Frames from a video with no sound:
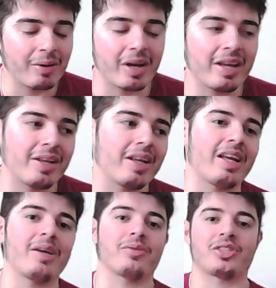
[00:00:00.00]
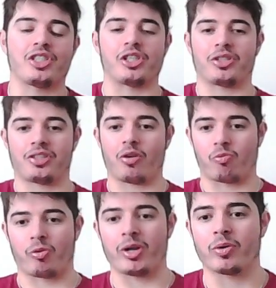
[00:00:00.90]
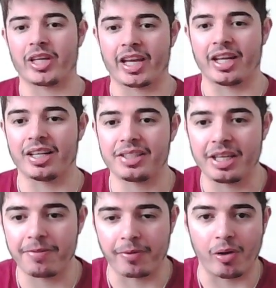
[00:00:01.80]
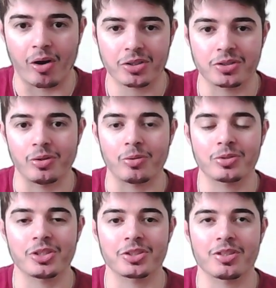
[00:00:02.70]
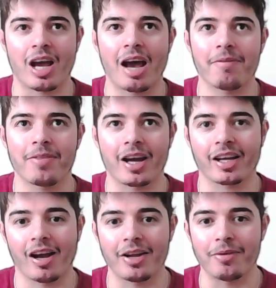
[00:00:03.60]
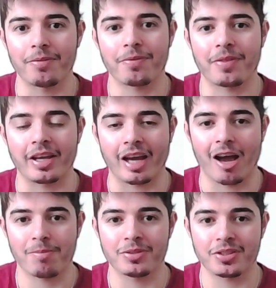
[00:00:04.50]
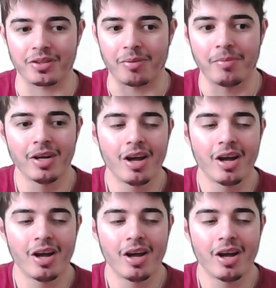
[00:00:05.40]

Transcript: It was just a real kick in the teeth for Arsenal just to have that kind of thing happen to them.